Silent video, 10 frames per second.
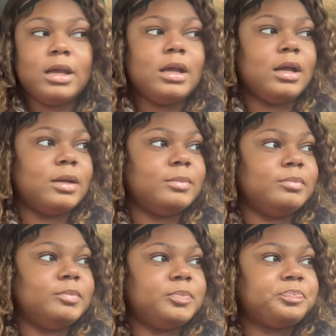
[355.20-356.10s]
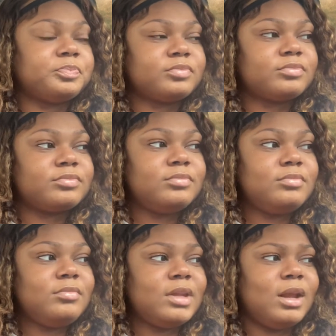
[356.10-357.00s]

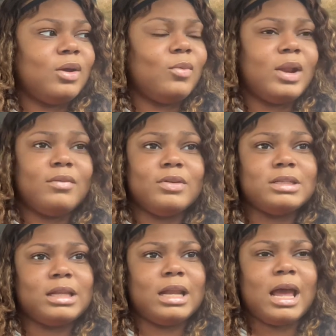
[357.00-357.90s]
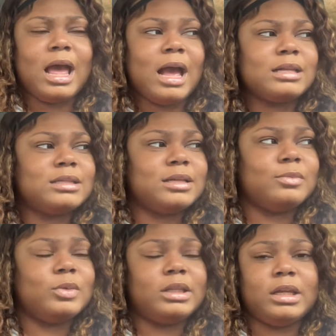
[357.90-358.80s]
or whatever. So then I ask
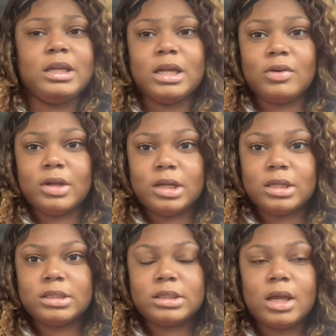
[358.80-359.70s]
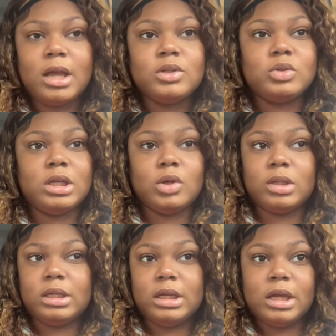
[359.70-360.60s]
them what the year is. Do they know
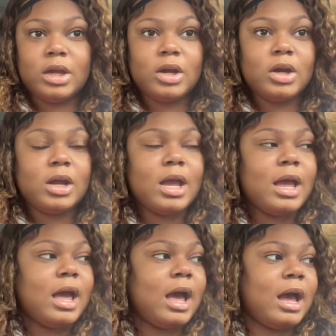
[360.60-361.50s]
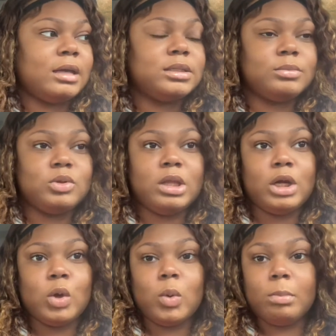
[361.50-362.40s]
the year? I ask them, do they know what